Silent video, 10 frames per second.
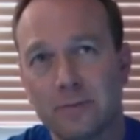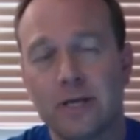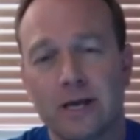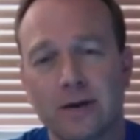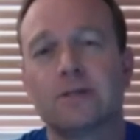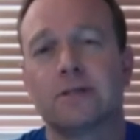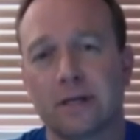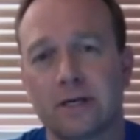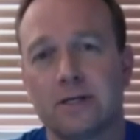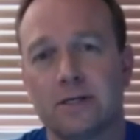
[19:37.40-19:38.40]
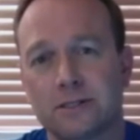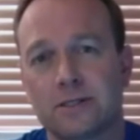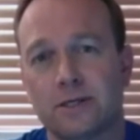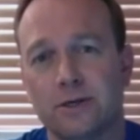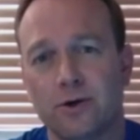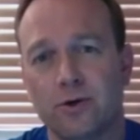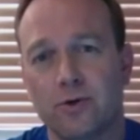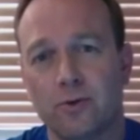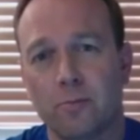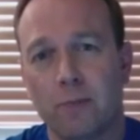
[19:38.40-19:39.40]
going to be interesting because, you
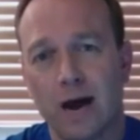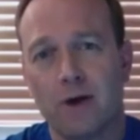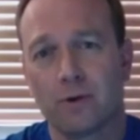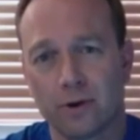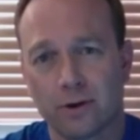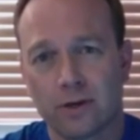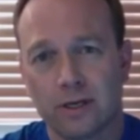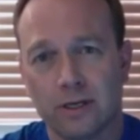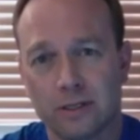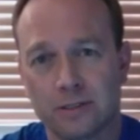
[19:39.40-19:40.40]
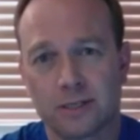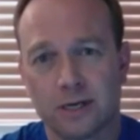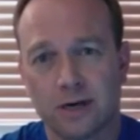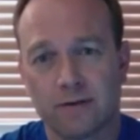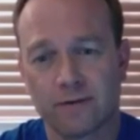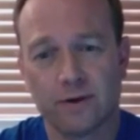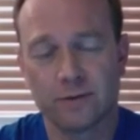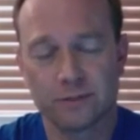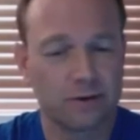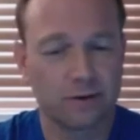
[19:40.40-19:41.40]
know, Bower is, for
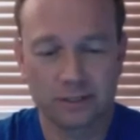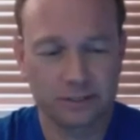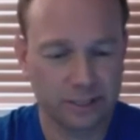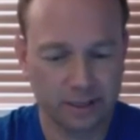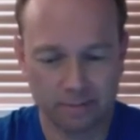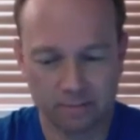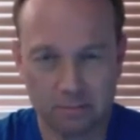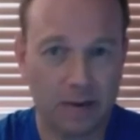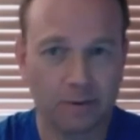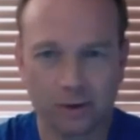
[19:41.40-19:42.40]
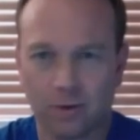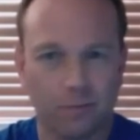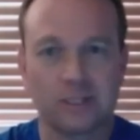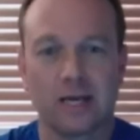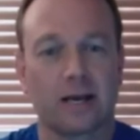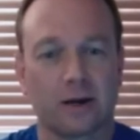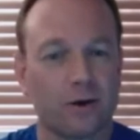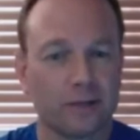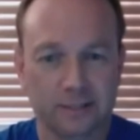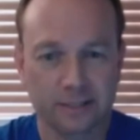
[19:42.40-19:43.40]
those that are listening that maybe are going, what the heck
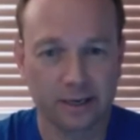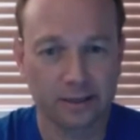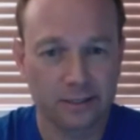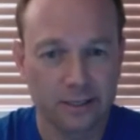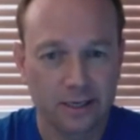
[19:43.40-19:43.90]
are these things?